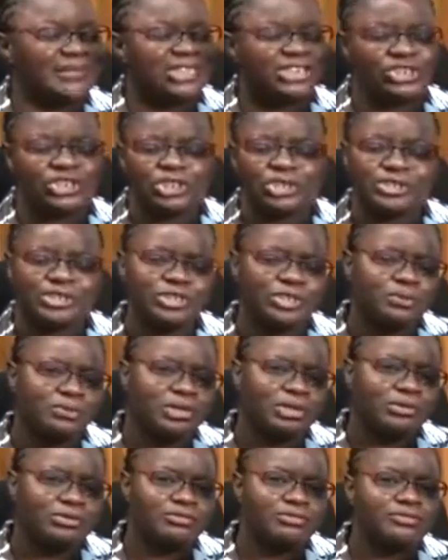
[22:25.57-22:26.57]
share some
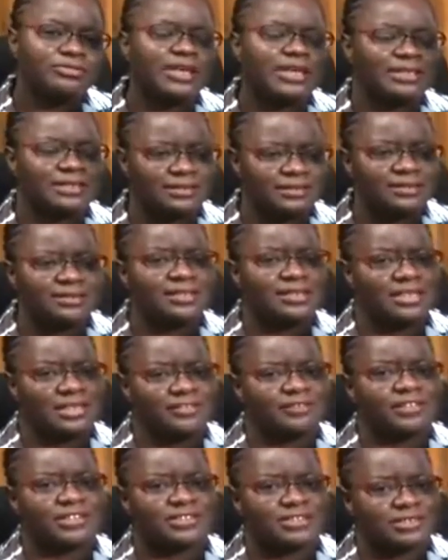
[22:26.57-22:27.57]
love, and
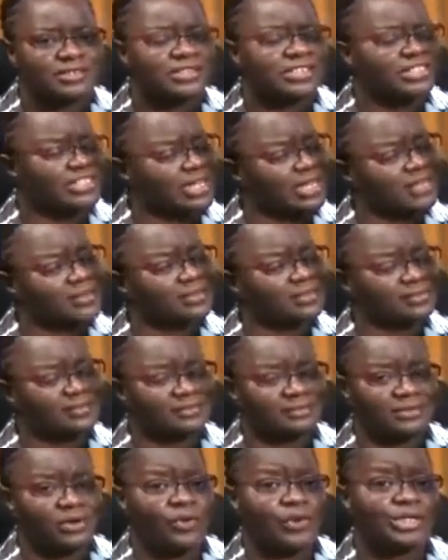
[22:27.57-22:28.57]
foster a child,
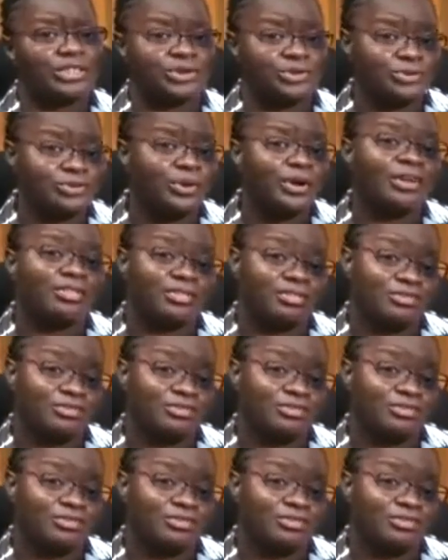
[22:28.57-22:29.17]
or two, or